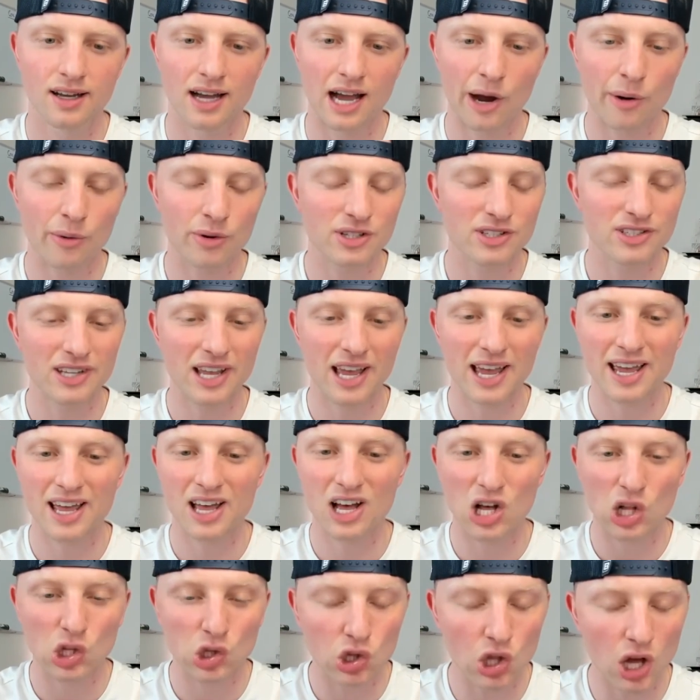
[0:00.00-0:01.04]
I would say
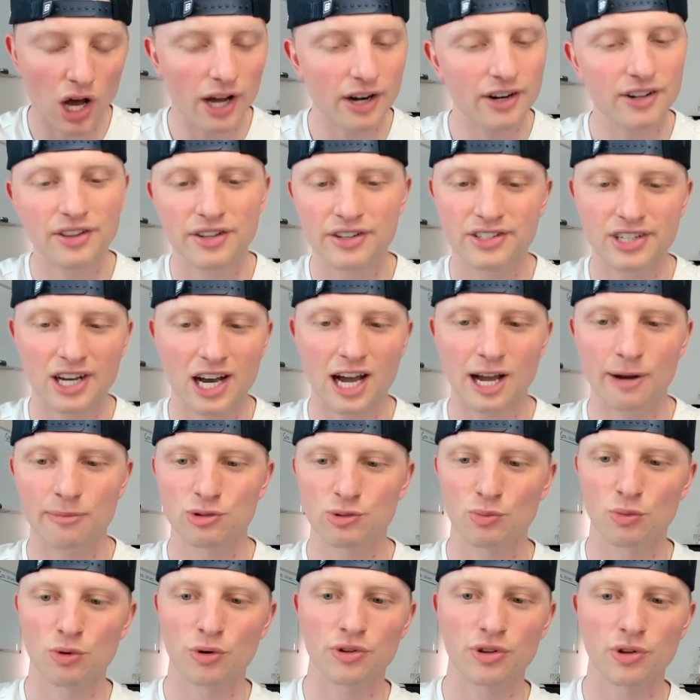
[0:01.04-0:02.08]
a lot of the
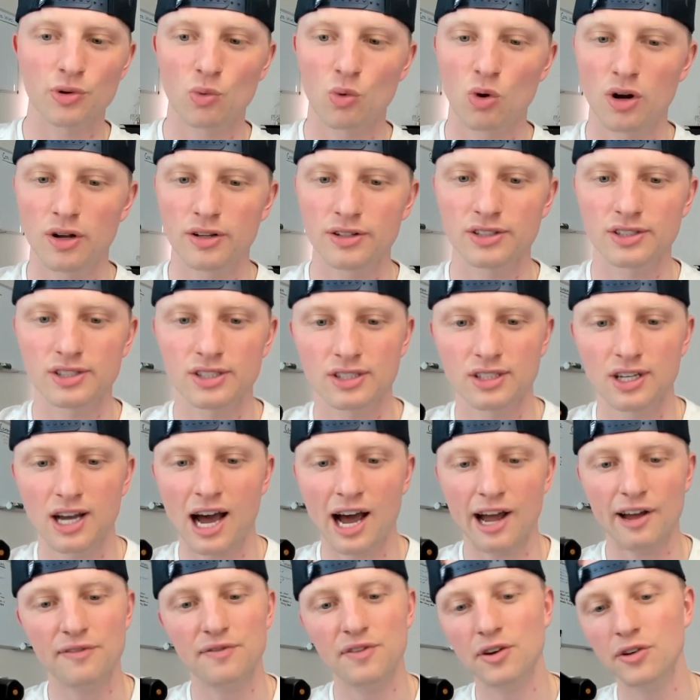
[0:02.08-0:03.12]
times more than once.
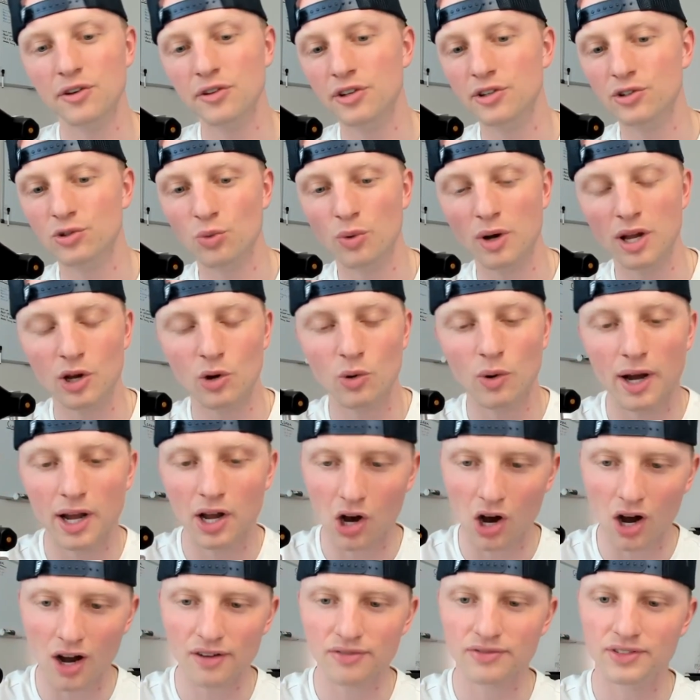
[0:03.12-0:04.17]
I feel this way quite
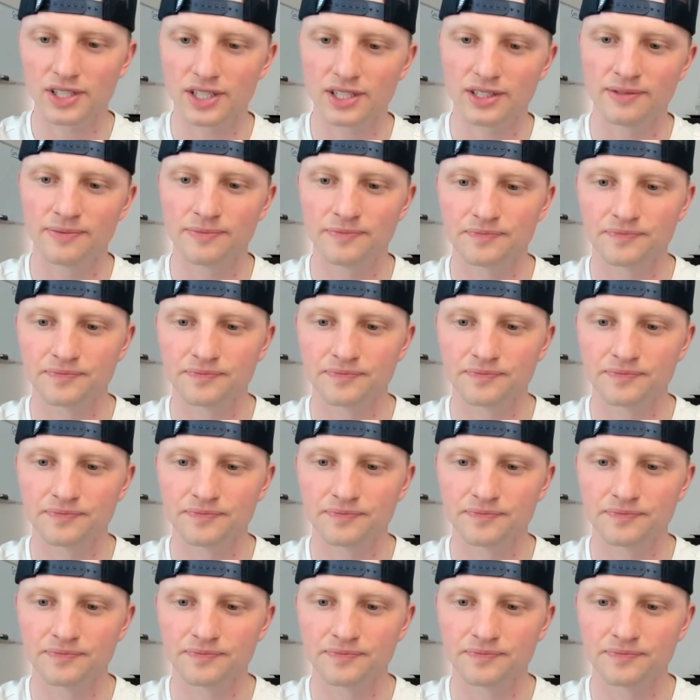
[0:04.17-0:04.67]
often.